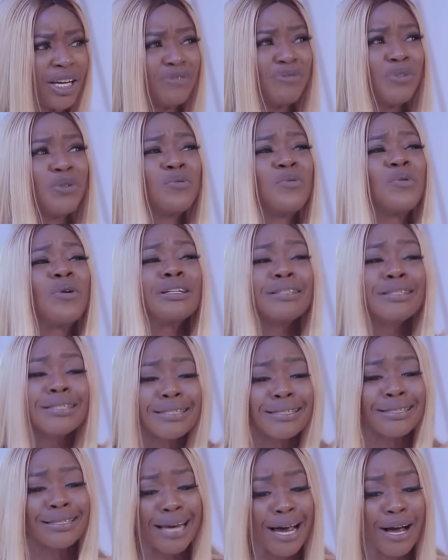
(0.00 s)
If you want
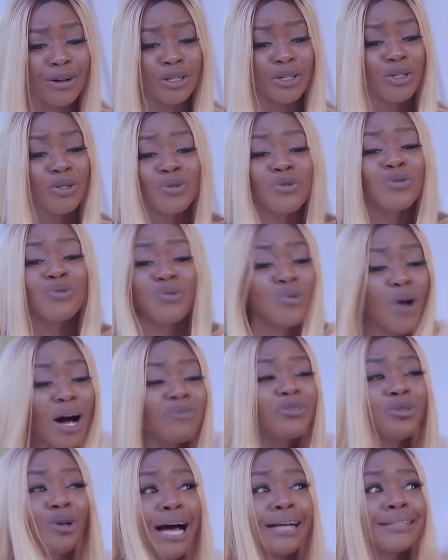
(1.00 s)
this child, you
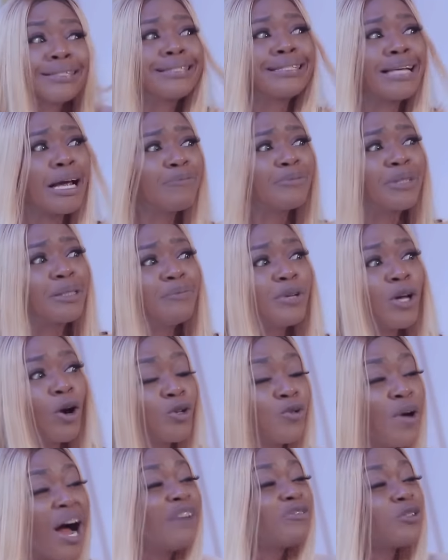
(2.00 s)
have to accept me,
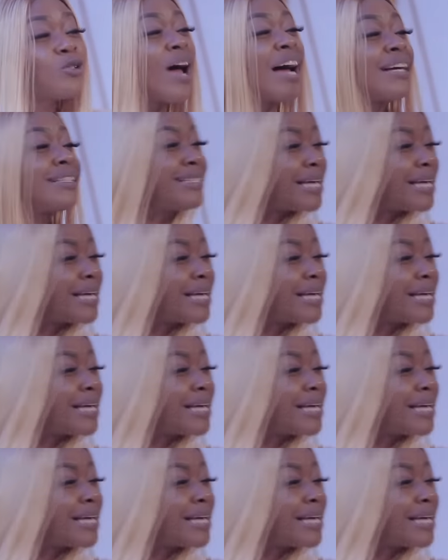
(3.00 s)
or you have to